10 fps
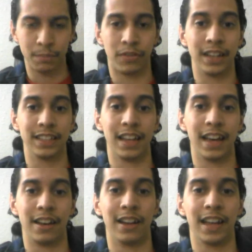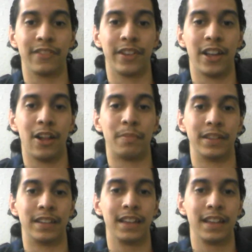Provides a lot of help
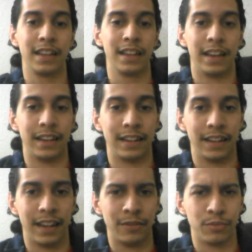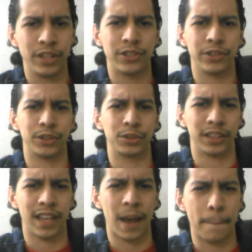and research
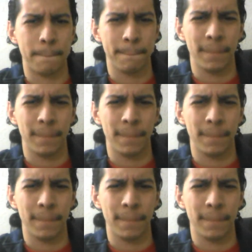with that.